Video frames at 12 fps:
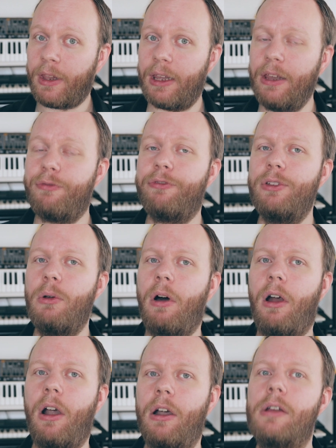if you
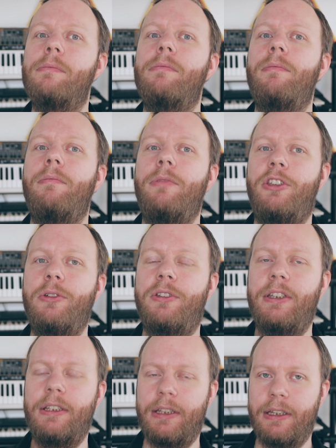are
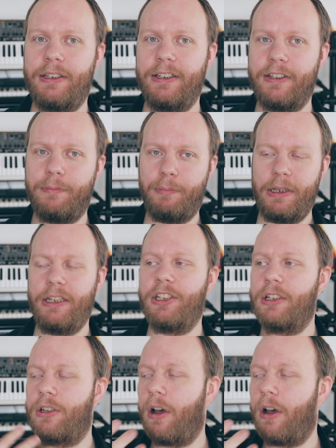using this in speech,